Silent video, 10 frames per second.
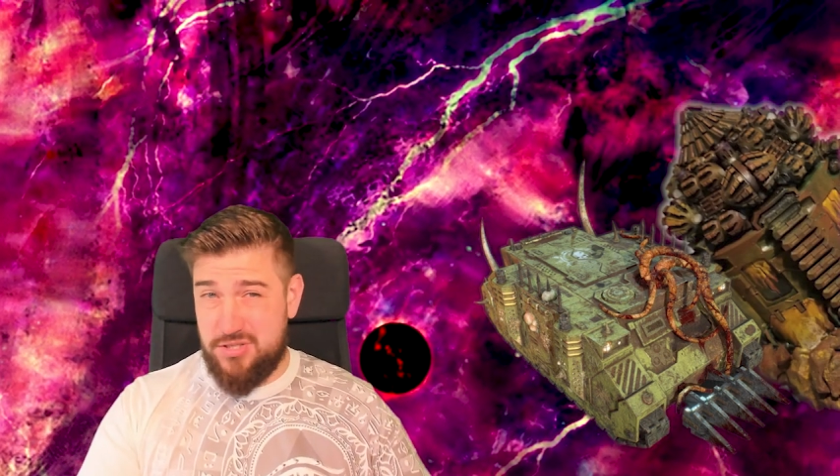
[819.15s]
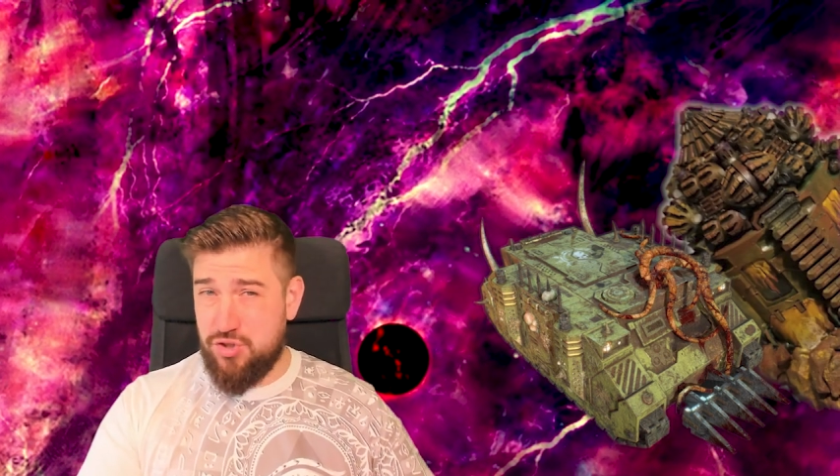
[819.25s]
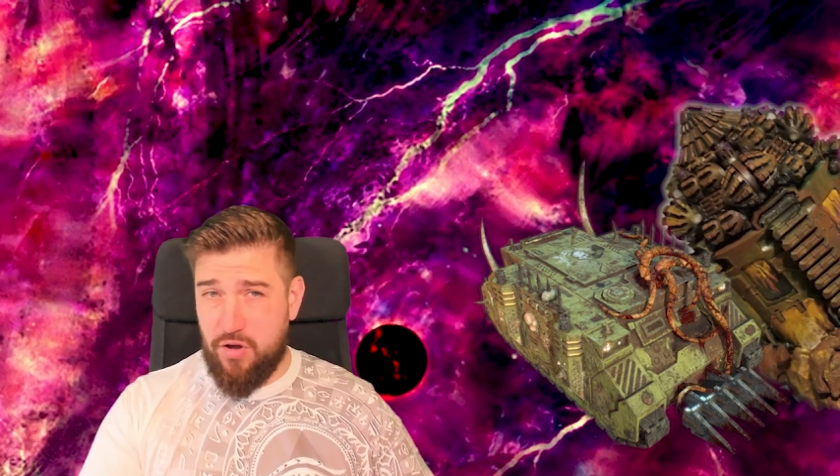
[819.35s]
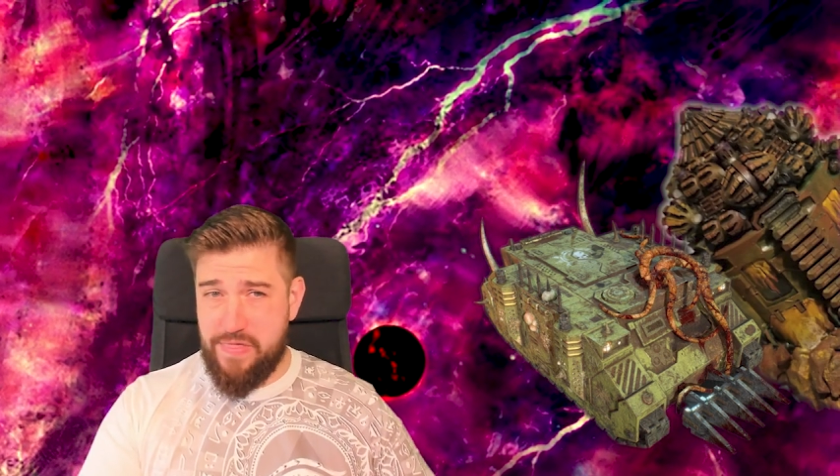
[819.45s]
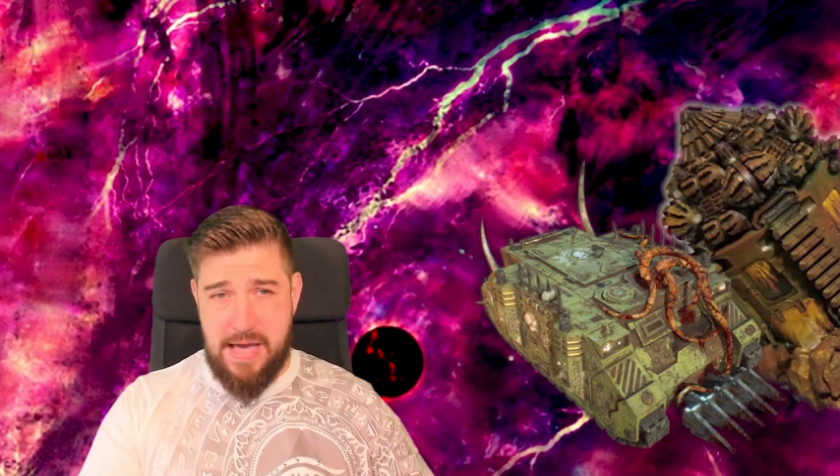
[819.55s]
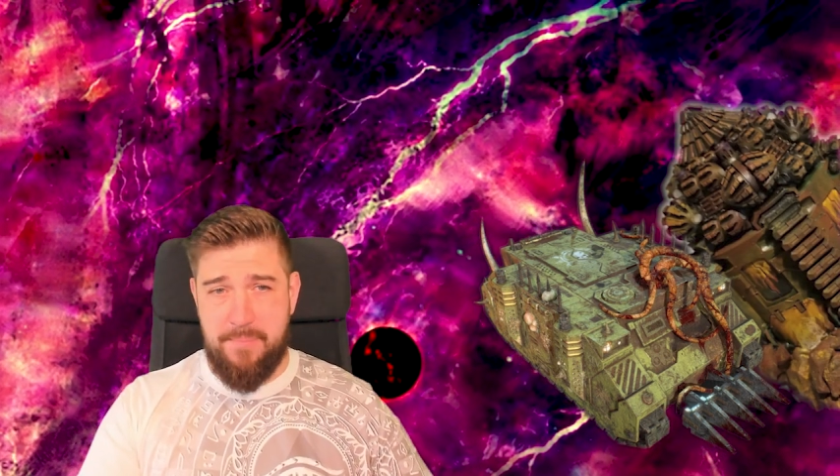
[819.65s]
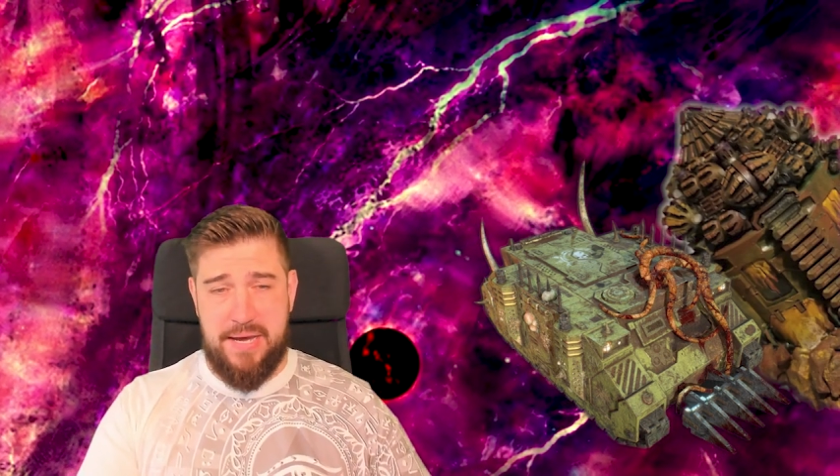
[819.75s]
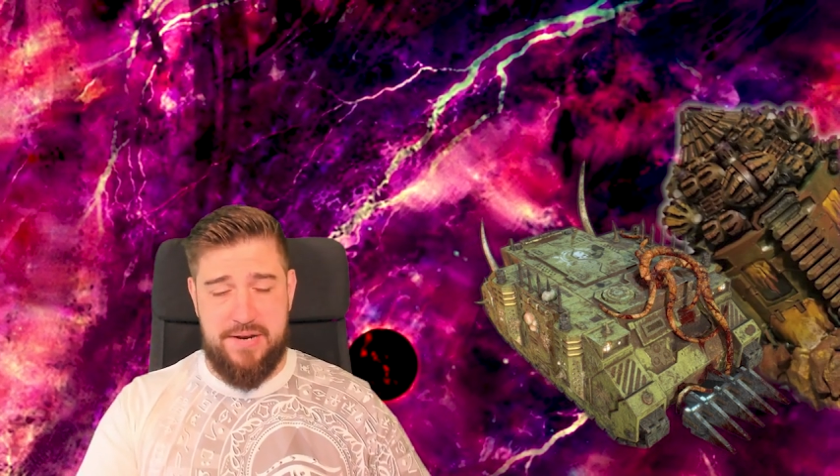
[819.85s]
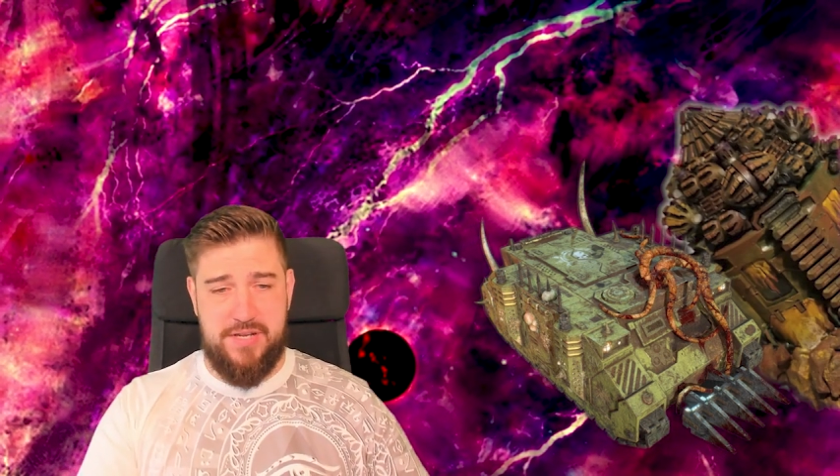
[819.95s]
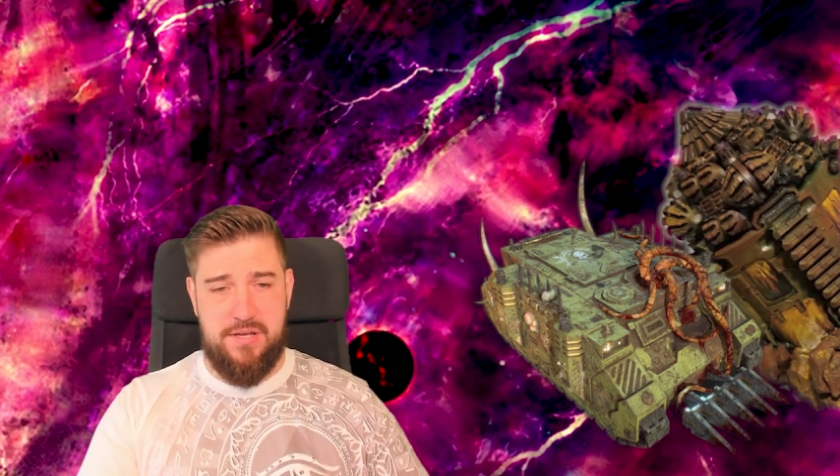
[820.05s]
it's not that
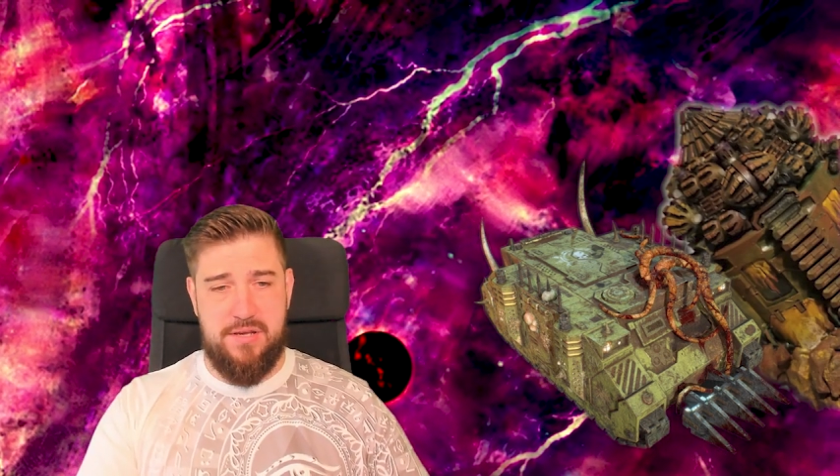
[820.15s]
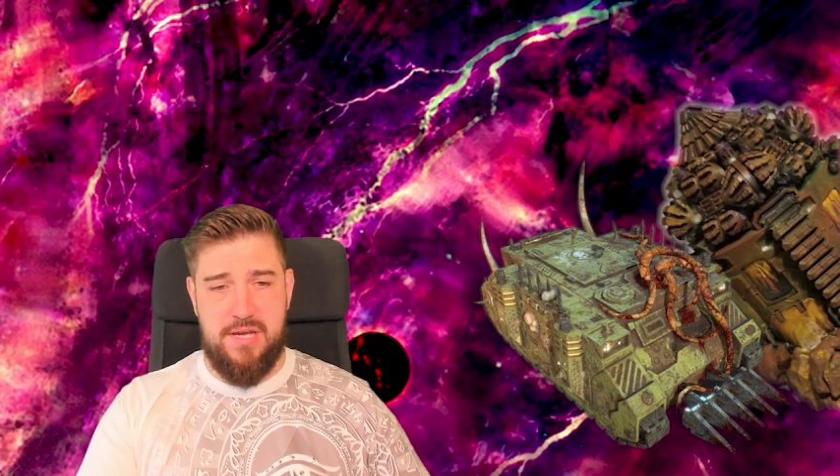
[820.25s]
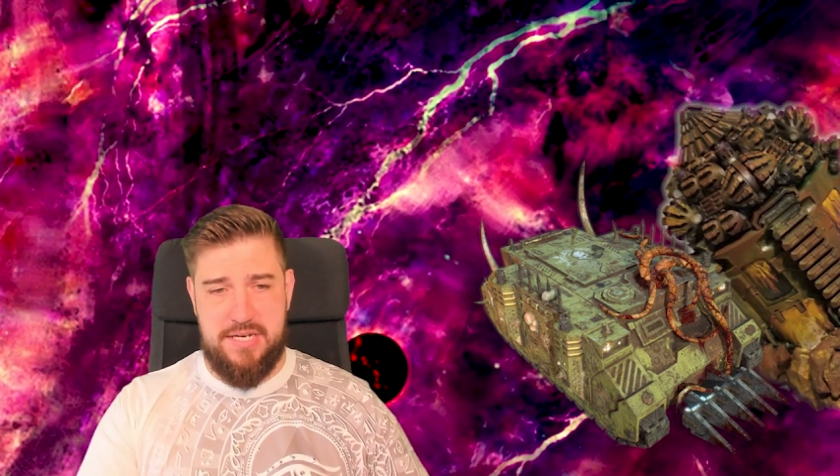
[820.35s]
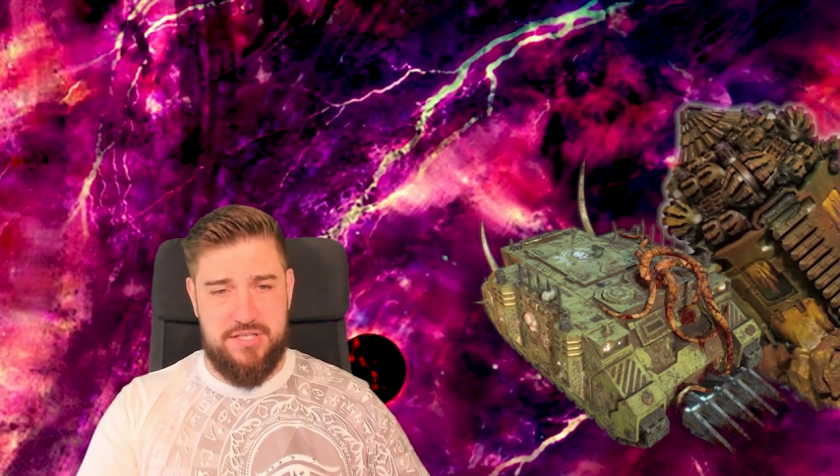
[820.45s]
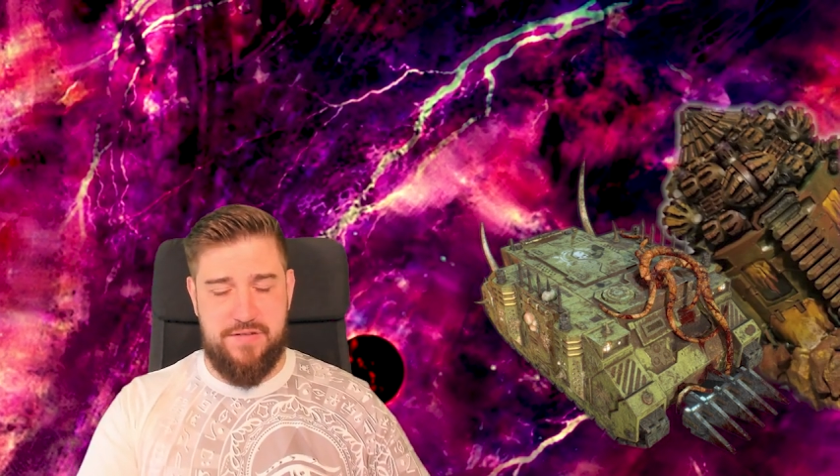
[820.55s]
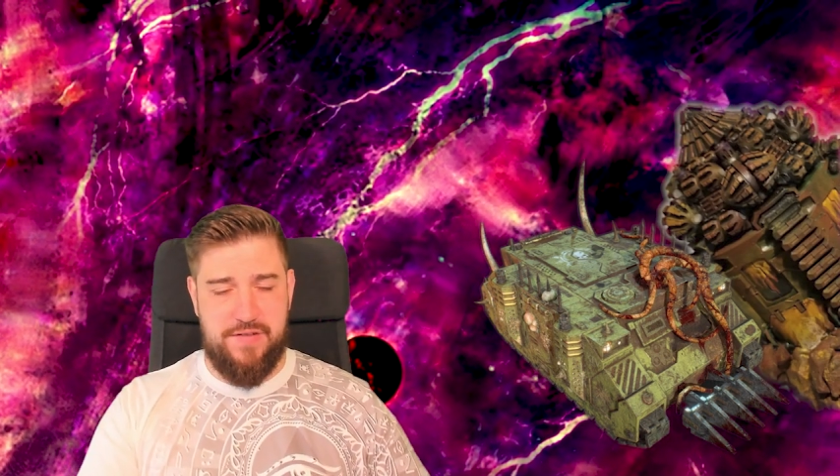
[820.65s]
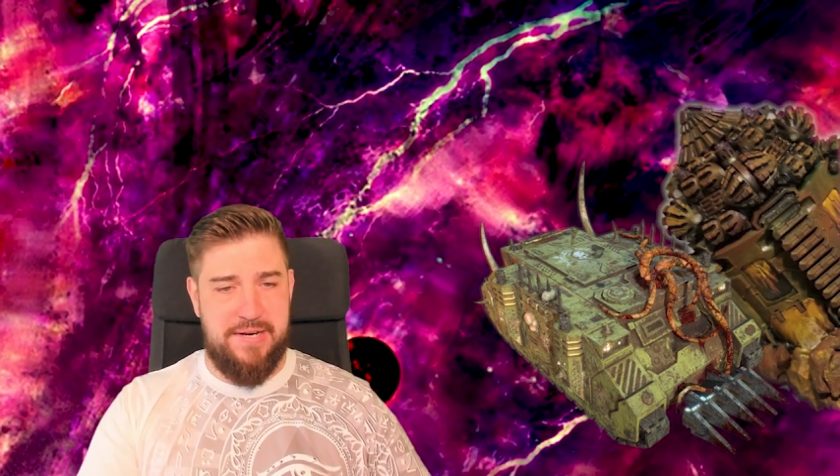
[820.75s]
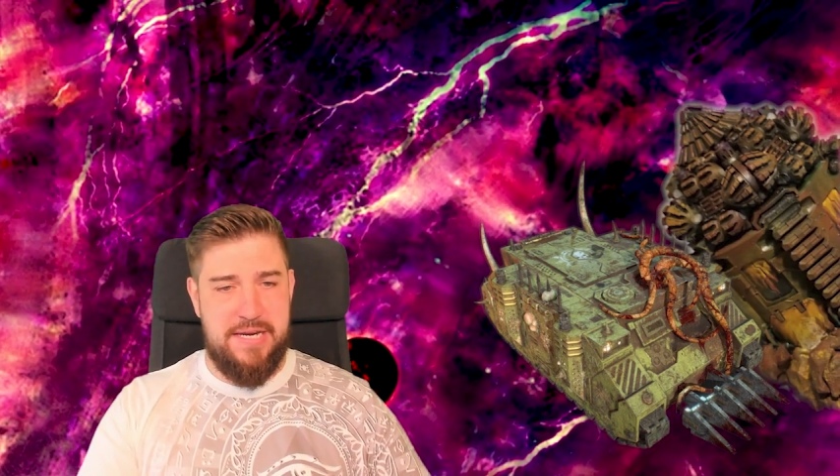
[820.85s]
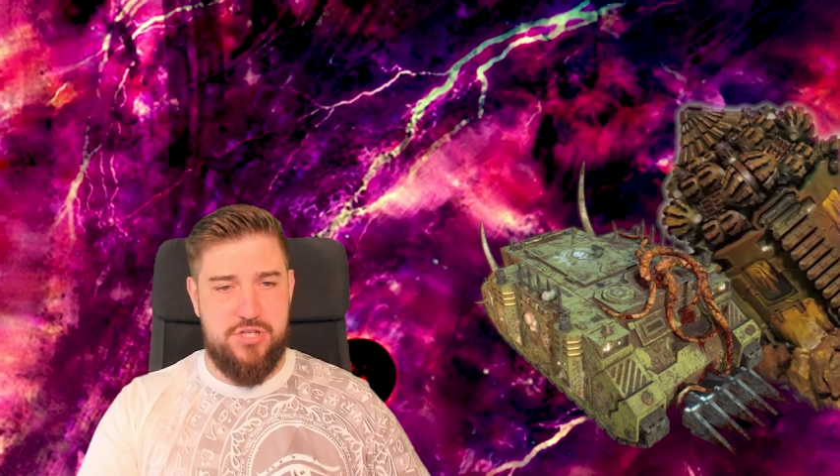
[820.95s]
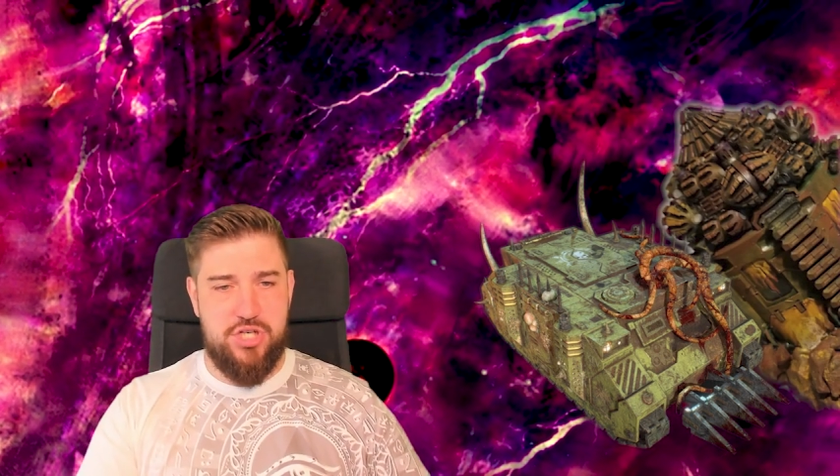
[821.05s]
bad of a
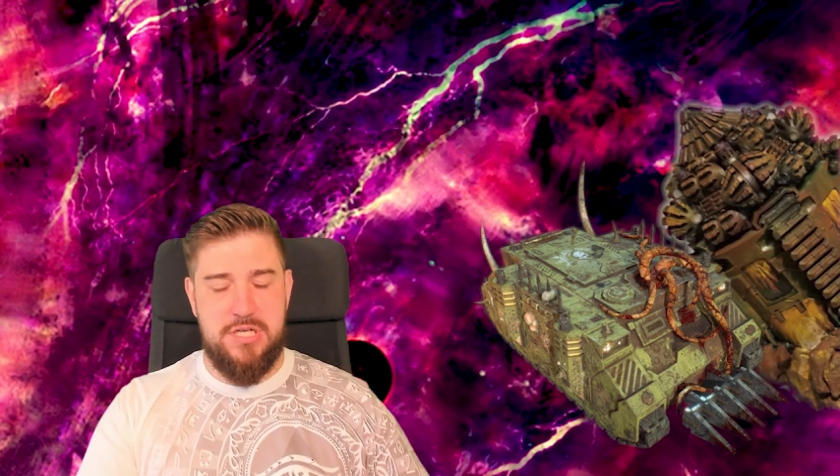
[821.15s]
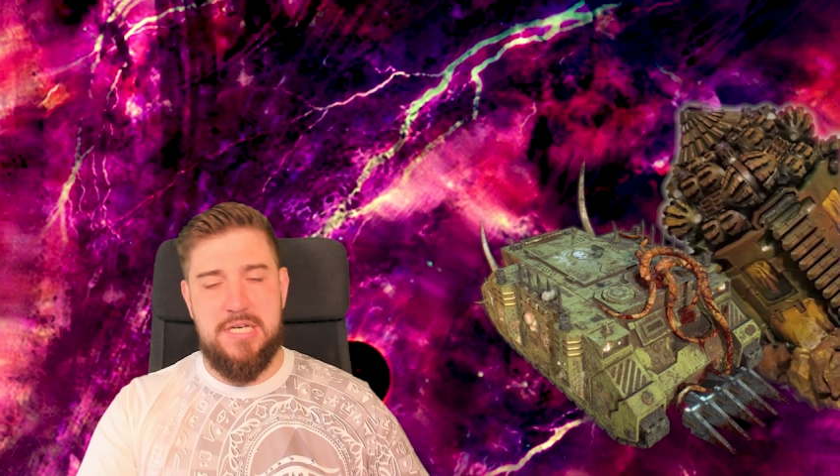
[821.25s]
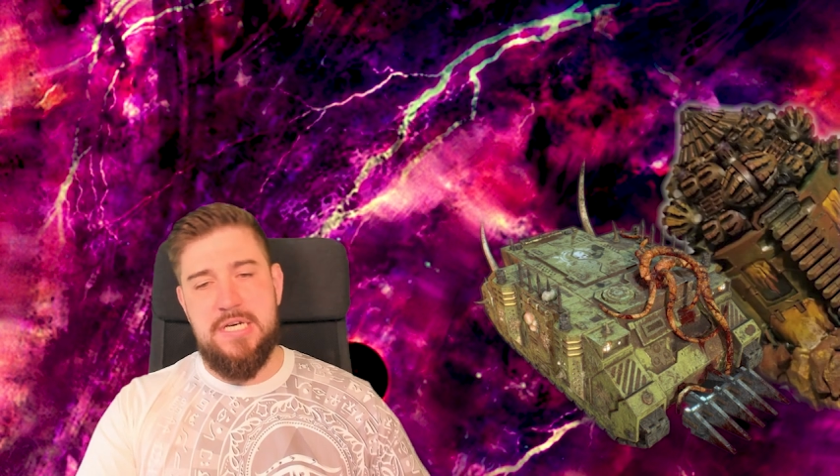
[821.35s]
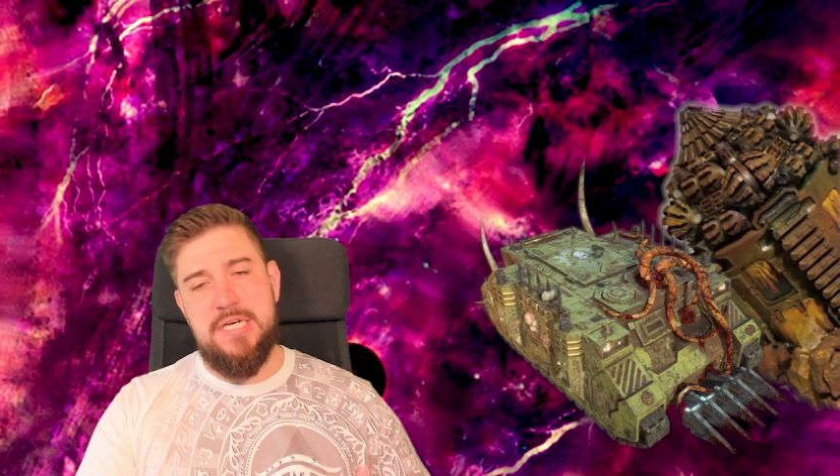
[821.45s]
disadvantage.